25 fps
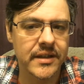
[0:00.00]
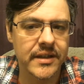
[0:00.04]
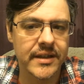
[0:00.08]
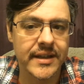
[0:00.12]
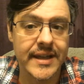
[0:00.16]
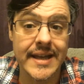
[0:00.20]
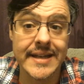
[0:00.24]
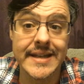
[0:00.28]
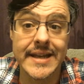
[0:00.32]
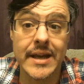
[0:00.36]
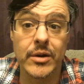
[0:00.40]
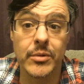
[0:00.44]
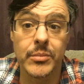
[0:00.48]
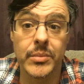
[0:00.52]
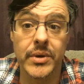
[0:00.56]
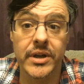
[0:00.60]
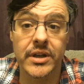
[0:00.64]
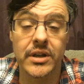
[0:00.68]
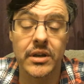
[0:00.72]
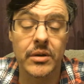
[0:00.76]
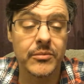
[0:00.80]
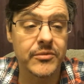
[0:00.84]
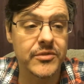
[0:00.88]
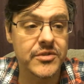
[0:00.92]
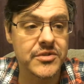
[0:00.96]
get out of my
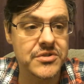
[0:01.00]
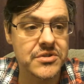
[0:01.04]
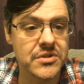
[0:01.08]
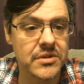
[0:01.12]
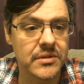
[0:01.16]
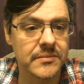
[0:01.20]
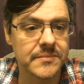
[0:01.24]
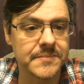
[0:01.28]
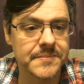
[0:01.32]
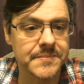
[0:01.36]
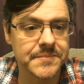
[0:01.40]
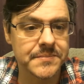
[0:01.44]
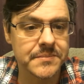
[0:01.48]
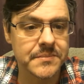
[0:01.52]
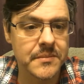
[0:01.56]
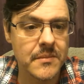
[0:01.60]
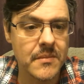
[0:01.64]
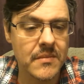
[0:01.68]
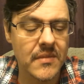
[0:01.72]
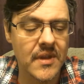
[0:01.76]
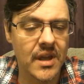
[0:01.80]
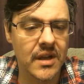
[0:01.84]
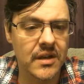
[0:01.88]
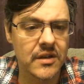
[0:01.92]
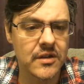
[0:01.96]
comfort zone,
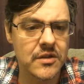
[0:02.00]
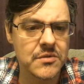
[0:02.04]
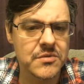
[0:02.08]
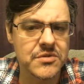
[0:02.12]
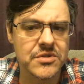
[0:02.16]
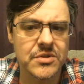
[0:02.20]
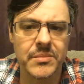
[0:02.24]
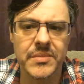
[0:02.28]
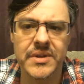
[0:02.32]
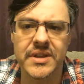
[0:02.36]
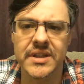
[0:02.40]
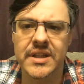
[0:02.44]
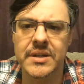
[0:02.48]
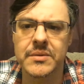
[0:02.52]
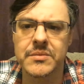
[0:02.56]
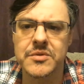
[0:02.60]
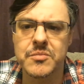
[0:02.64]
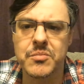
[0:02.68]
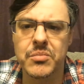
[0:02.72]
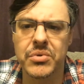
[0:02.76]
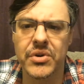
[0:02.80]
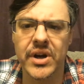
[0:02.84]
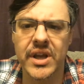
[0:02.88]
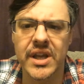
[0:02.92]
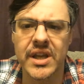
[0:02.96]
do something that was
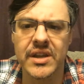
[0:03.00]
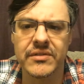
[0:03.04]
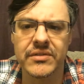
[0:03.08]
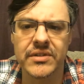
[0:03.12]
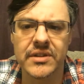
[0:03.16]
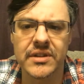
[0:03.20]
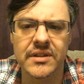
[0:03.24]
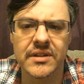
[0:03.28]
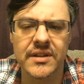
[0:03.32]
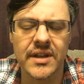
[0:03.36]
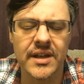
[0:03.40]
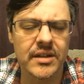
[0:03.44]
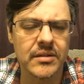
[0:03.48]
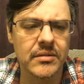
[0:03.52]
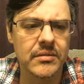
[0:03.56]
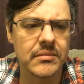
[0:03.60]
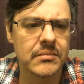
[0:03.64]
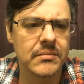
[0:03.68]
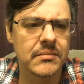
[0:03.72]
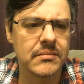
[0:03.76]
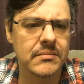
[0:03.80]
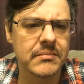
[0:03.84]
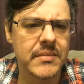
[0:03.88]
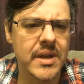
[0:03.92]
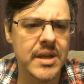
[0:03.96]
brave and
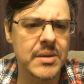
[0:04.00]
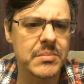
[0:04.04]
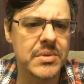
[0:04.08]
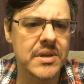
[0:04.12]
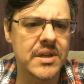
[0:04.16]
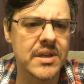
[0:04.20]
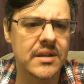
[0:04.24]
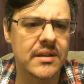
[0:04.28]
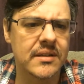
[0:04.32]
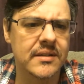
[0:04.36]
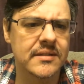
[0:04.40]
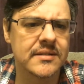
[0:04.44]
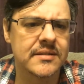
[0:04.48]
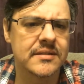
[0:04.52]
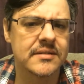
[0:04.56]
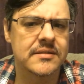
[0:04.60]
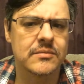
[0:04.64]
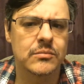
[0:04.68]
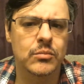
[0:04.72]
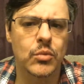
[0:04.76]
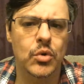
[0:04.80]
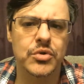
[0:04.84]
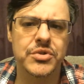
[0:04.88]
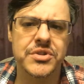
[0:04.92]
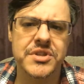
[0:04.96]
maybe
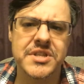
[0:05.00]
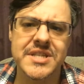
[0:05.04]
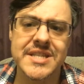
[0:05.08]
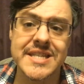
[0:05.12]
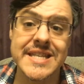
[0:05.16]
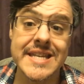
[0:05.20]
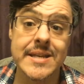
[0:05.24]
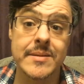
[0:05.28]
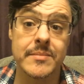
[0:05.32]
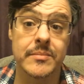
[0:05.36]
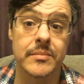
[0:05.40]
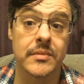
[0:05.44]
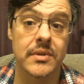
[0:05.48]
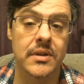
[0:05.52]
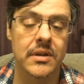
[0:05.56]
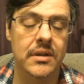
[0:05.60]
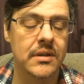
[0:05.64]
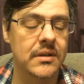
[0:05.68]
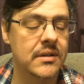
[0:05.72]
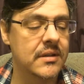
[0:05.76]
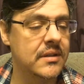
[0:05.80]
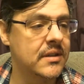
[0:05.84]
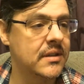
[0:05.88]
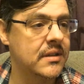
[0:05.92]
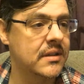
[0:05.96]
what seemed
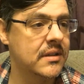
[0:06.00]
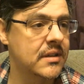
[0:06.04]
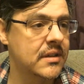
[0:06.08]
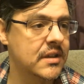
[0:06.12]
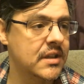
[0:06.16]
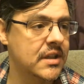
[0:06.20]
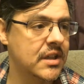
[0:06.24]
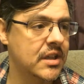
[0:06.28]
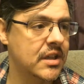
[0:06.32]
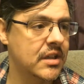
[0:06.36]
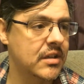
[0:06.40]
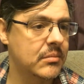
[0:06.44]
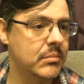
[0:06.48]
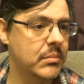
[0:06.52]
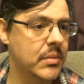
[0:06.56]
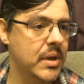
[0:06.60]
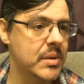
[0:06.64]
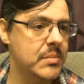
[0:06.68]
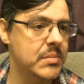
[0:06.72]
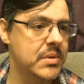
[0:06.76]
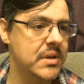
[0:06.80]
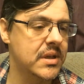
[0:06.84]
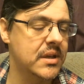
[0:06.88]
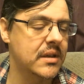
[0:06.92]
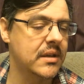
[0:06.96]

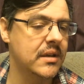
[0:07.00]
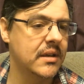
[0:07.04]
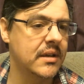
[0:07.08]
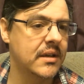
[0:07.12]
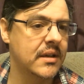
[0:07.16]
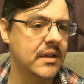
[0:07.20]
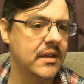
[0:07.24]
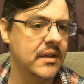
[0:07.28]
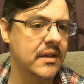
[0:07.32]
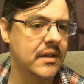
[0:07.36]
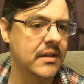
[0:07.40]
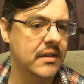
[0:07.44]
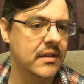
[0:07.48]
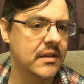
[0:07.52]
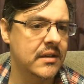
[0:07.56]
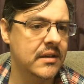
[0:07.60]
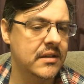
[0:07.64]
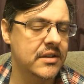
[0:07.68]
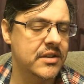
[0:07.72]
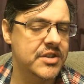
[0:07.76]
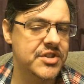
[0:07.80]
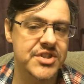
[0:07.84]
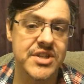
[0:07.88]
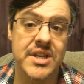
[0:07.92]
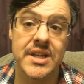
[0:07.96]
maybe
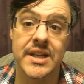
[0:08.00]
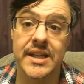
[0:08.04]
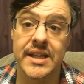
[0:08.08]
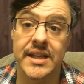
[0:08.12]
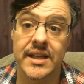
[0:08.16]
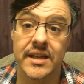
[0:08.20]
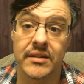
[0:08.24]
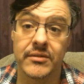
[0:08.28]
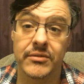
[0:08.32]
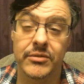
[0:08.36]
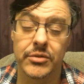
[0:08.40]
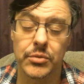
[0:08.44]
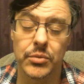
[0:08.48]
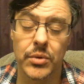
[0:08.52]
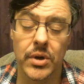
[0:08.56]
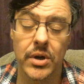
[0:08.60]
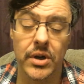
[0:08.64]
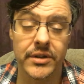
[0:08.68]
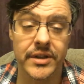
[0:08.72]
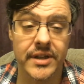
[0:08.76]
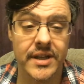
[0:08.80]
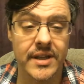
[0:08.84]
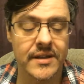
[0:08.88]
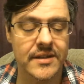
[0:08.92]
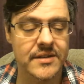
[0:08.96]
silly and
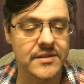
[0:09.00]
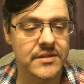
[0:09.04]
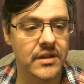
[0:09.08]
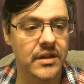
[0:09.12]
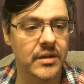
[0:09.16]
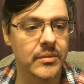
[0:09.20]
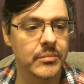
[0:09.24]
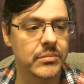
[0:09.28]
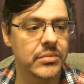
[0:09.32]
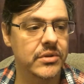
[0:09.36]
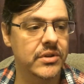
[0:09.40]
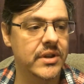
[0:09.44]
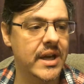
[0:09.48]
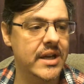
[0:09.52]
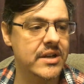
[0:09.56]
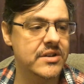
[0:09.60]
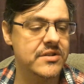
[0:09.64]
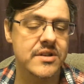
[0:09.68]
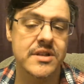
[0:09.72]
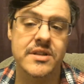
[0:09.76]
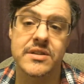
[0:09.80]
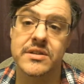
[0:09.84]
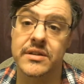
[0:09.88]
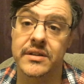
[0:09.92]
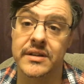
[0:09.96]
foolhardy at the time, but
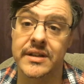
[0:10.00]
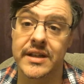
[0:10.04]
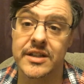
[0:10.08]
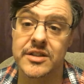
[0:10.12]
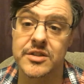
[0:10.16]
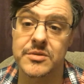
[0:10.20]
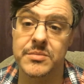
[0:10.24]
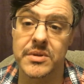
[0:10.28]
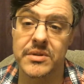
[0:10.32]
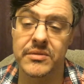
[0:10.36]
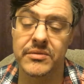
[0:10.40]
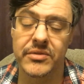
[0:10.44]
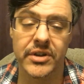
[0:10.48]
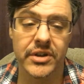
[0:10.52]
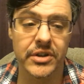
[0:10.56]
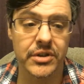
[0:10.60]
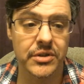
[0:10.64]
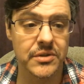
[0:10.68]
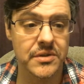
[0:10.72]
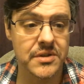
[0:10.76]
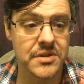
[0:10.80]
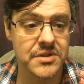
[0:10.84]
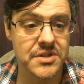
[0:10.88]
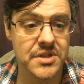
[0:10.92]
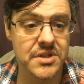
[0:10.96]
actually turned out to be a very
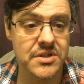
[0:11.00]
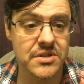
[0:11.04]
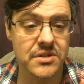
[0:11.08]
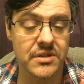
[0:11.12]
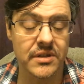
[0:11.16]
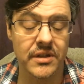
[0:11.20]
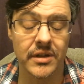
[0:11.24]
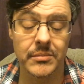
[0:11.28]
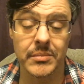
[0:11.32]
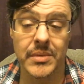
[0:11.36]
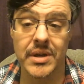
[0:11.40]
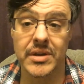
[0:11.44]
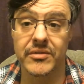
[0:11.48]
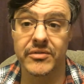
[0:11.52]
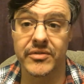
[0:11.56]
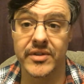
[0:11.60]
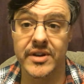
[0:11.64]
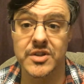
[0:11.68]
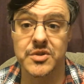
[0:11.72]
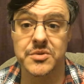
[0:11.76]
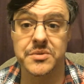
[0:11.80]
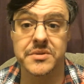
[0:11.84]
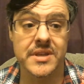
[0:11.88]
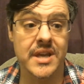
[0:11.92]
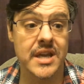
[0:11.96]
good decision. I made
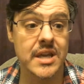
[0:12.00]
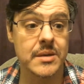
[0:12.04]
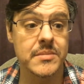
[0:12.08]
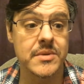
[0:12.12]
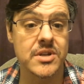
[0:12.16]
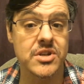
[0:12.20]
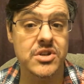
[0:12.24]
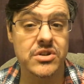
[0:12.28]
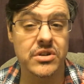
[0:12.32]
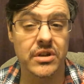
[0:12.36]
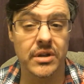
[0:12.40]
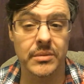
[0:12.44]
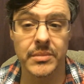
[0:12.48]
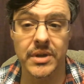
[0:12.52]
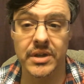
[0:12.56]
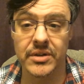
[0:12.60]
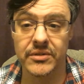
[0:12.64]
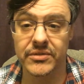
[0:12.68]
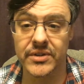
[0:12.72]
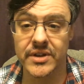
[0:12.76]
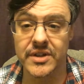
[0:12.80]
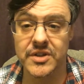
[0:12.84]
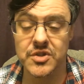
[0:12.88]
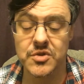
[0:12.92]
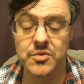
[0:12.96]
friends with Hamish, I made
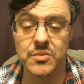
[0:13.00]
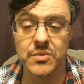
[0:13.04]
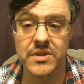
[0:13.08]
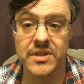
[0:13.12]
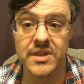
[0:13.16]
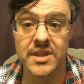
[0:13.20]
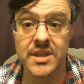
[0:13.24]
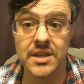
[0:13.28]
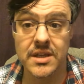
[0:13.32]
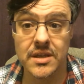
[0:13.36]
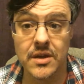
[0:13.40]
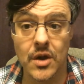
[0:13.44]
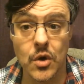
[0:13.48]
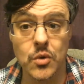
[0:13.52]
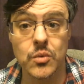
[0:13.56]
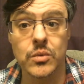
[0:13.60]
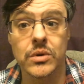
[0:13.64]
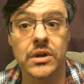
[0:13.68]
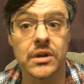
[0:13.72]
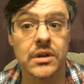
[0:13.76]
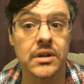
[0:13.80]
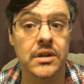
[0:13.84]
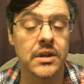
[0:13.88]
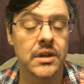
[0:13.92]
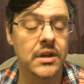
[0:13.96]
friends with the
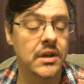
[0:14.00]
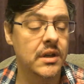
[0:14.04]
owner